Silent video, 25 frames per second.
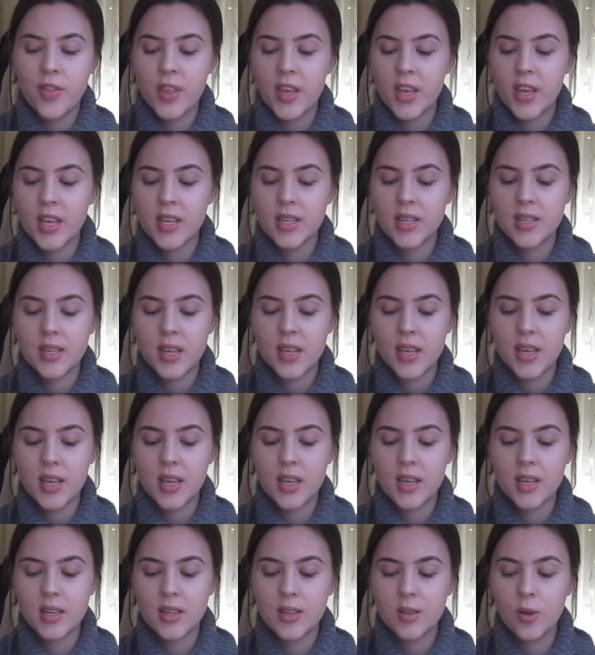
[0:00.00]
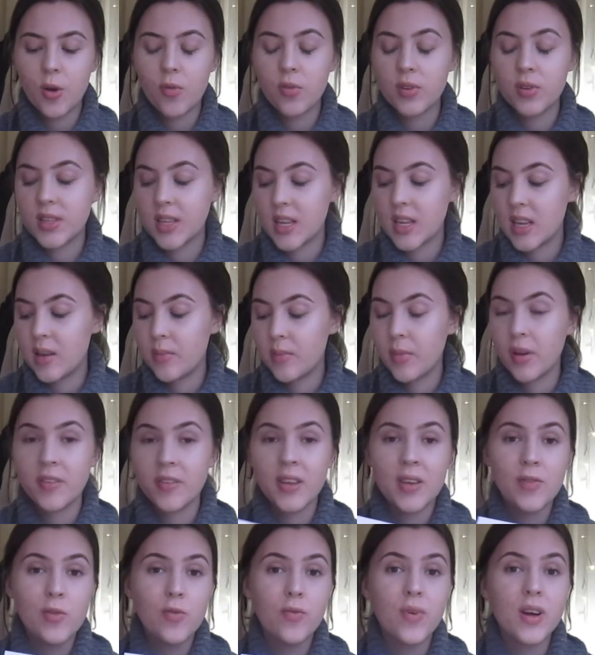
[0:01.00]
This is obviously my
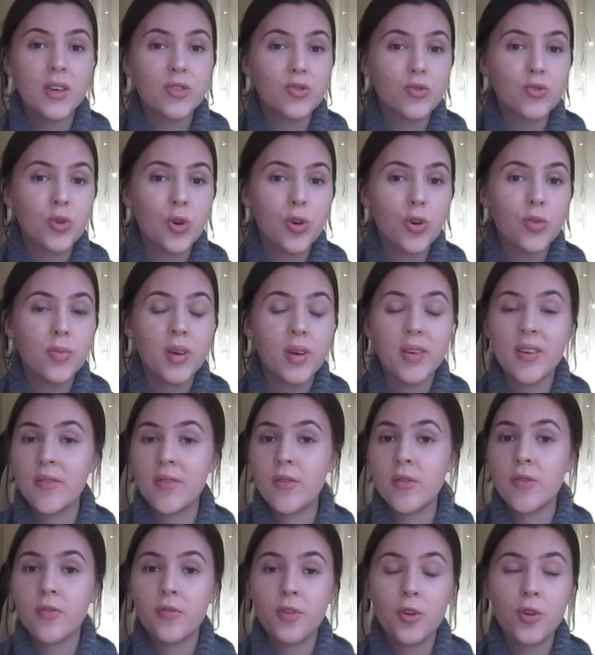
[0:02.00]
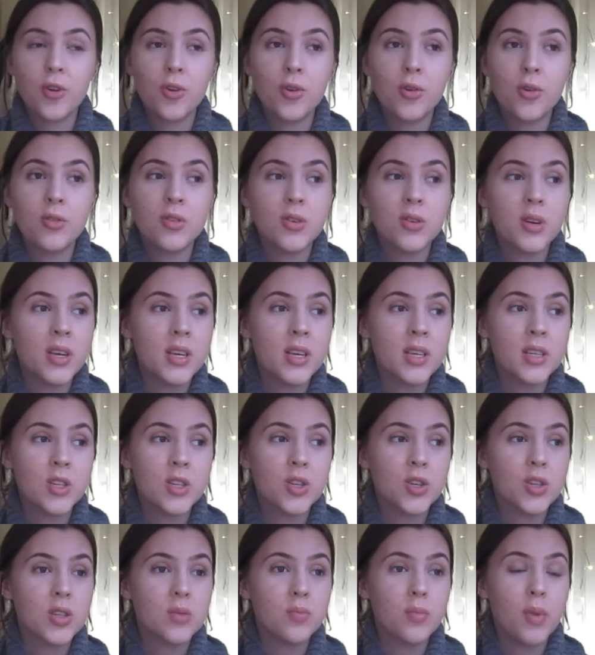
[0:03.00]
favourite restaurant, my favourite food, it's
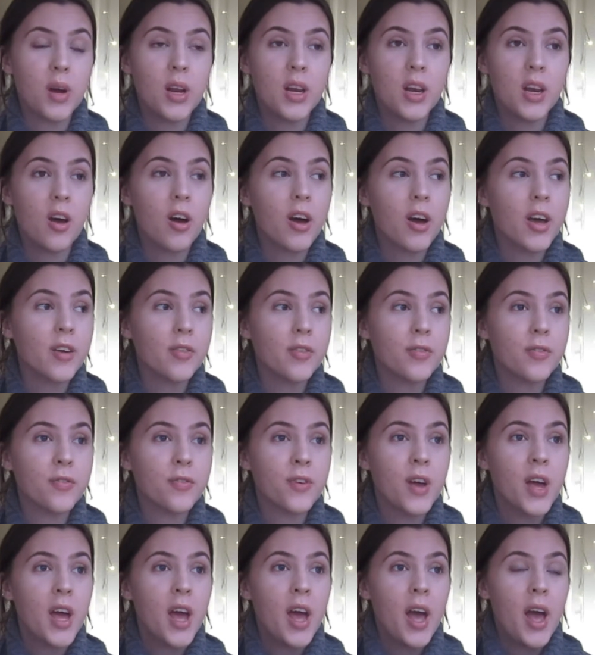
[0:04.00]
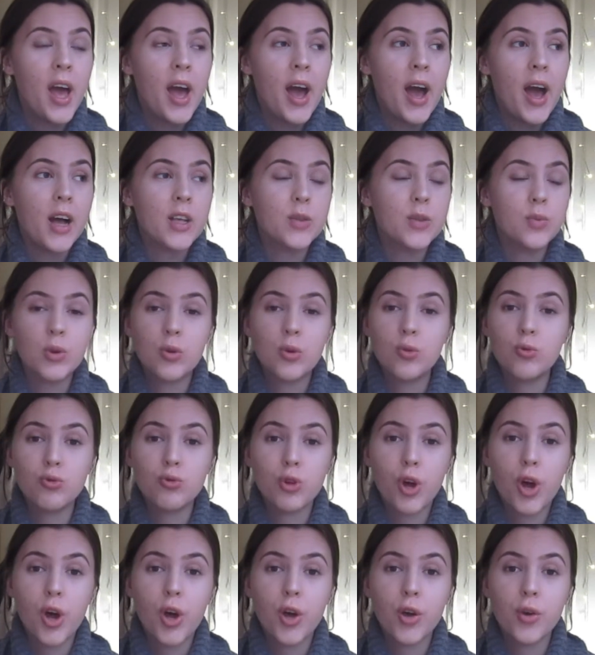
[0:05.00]
just my life. As we all
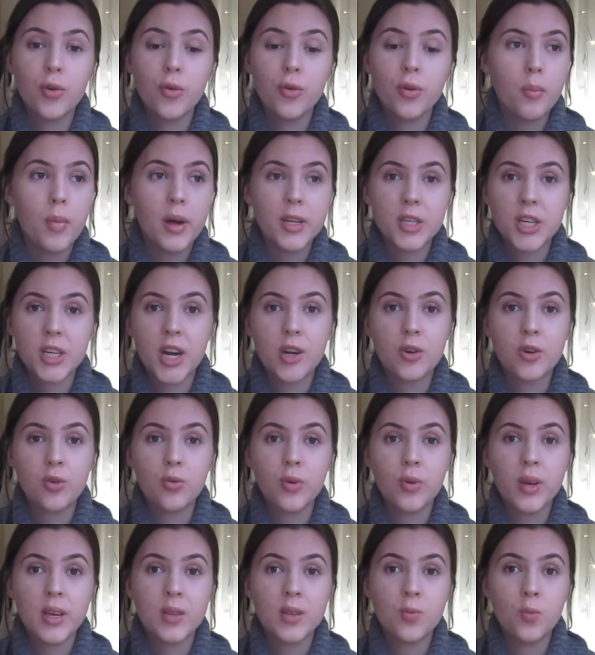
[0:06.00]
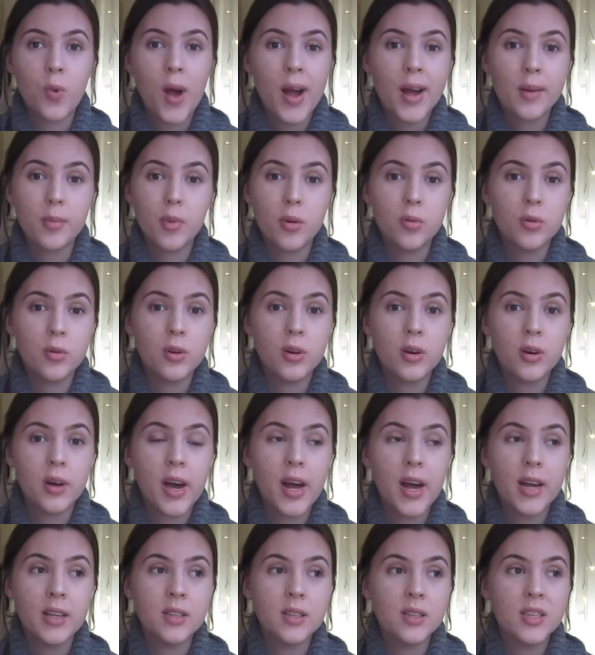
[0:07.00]
know, my channel is Wagamama
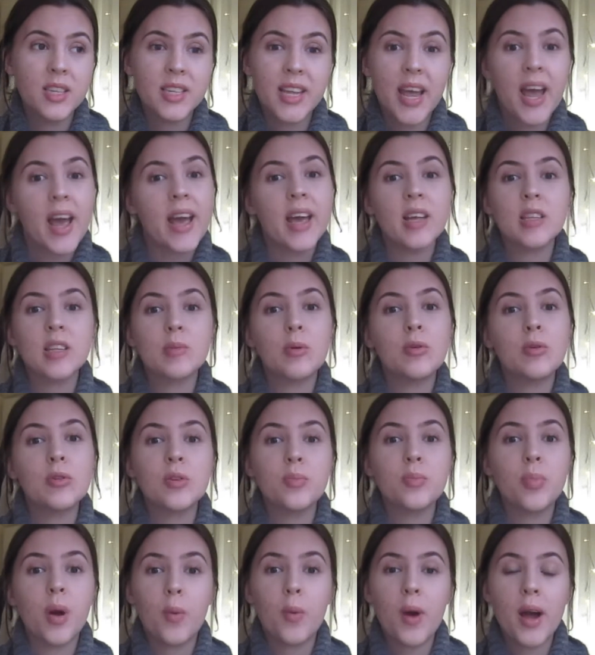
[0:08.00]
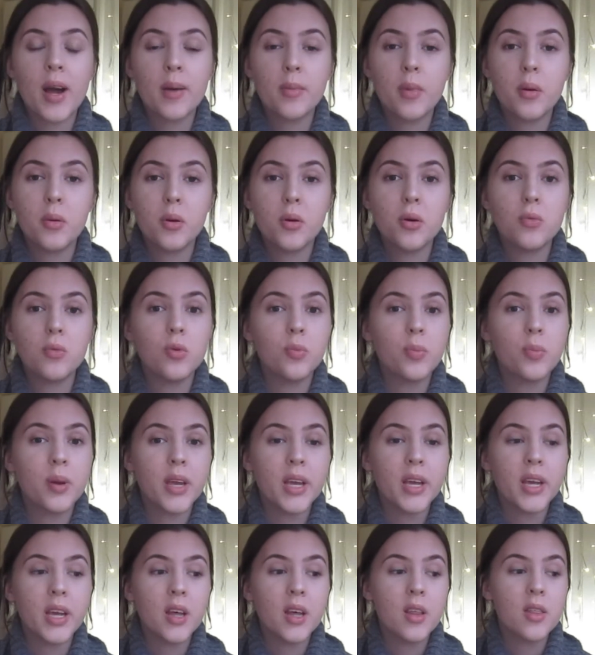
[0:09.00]
and the day I get sponsored by Wagamama will
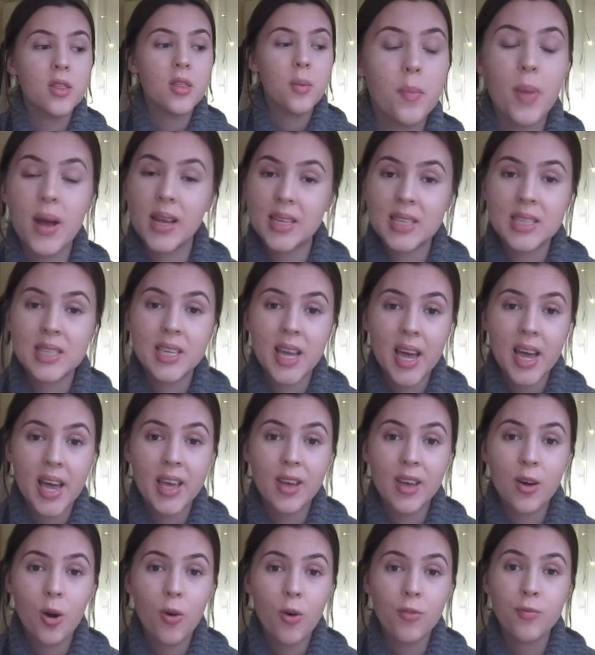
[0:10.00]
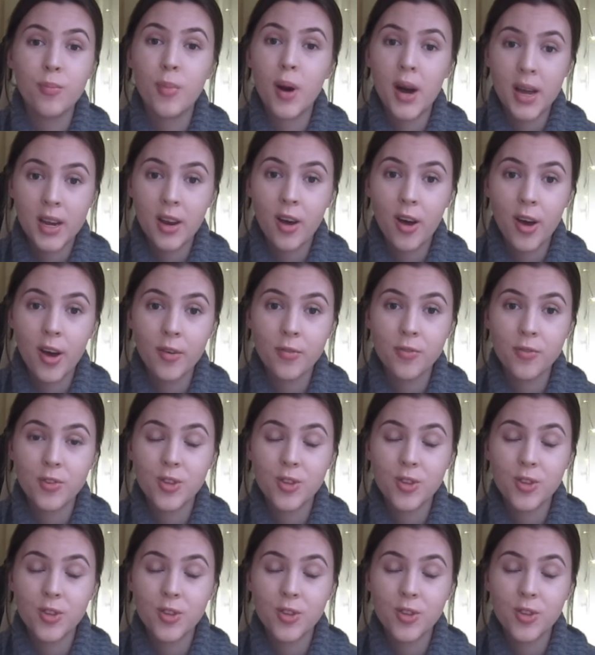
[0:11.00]
be the best day of my life